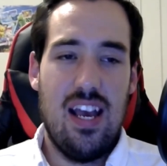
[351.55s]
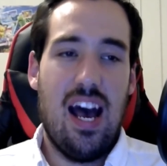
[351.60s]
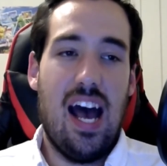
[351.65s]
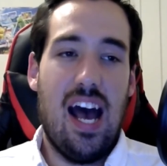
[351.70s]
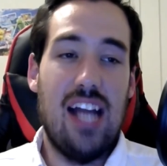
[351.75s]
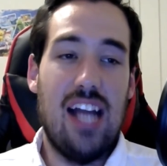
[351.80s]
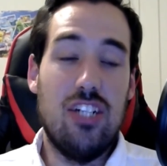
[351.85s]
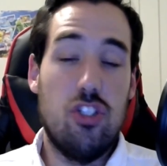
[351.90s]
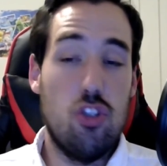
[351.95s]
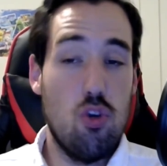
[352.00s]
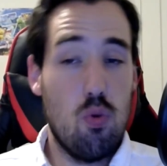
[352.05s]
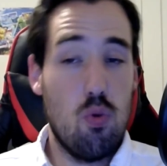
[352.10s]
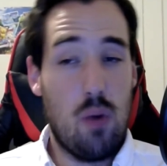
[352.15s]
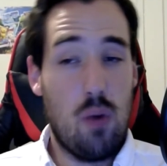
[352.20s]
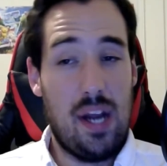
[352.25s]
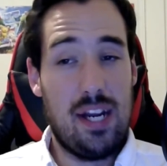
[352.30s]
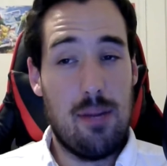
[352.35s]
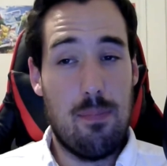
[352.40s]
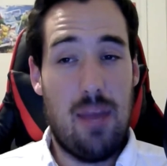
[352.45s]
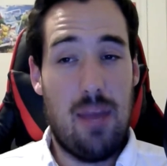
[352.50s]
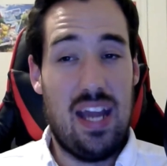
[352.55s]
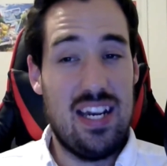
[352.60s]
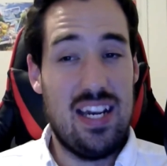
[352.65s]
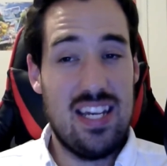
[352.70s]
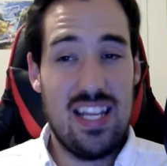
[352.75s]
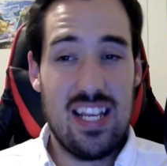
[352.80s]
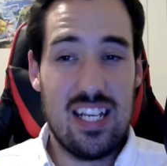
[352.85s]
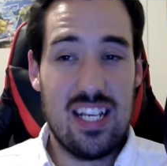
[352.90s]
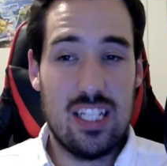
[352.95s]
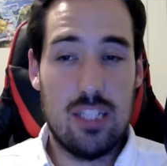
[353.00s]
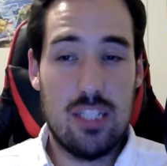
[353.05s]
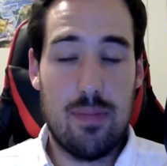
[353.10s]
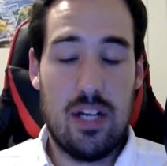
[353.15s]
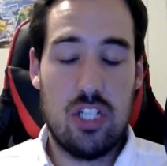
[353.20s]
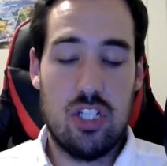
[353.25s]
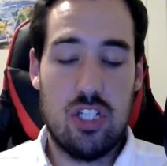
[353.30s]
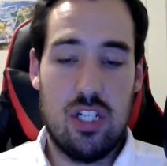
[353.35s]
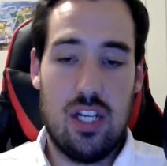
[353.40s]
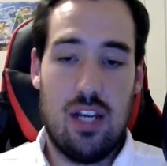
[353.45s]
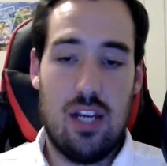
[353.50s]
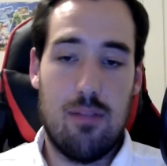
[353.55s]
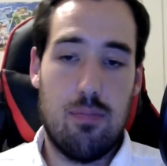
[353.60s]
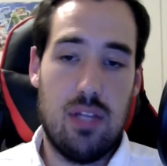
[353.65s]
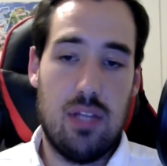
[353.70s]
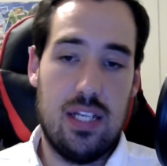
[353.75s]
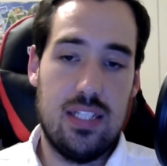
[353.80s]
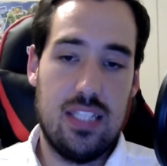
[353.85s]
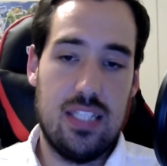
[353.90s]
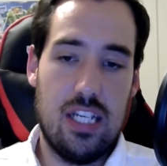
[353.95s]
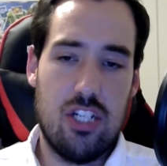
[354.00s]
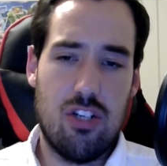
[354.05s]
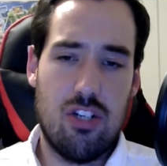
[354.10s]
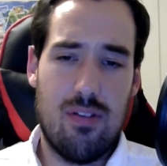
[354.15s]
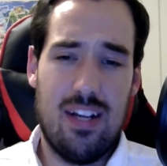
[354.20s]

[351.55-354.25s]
I do recommend it, especially on PlayStation